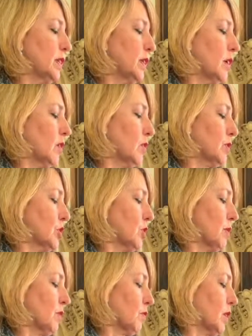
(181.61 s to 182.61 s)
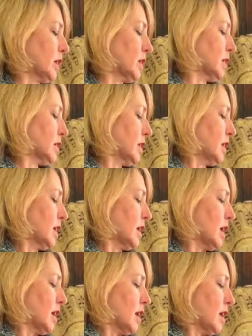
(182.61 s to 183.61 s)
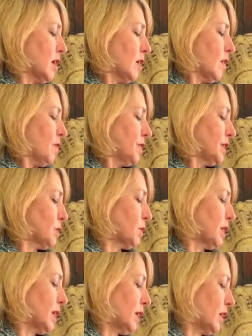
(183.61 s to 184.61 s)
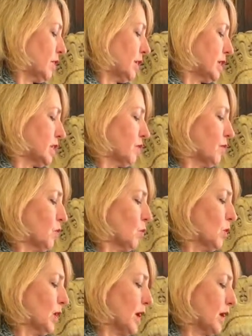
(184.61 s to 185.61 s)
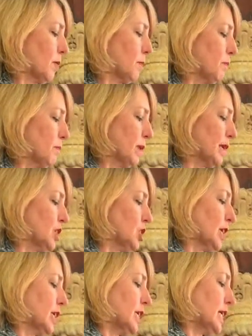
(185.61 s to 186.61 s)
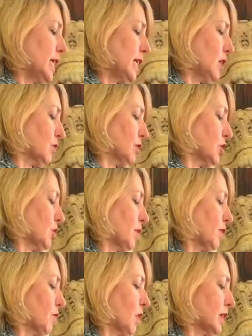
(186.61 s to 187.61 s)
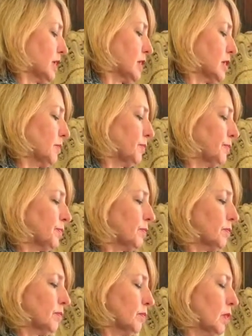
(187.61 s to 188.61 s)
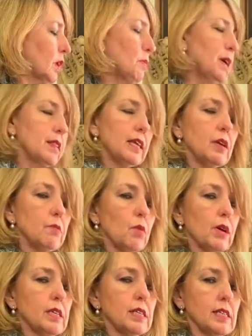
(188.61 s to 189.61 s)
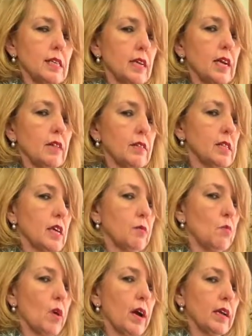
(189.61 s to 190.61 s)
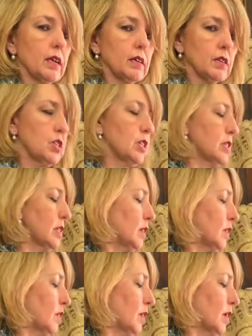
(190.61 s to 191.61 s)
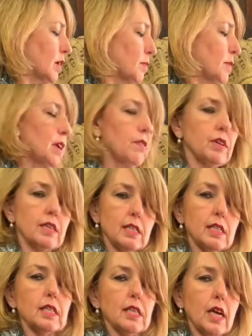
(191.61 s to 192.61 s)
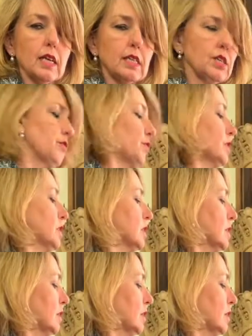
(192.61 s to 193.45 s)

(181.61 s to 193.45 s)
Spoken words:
their osteoarthritis. This one here is for managing knee osteoarthritis, but the hip one is set out the same way, just that the evidence is slightly different.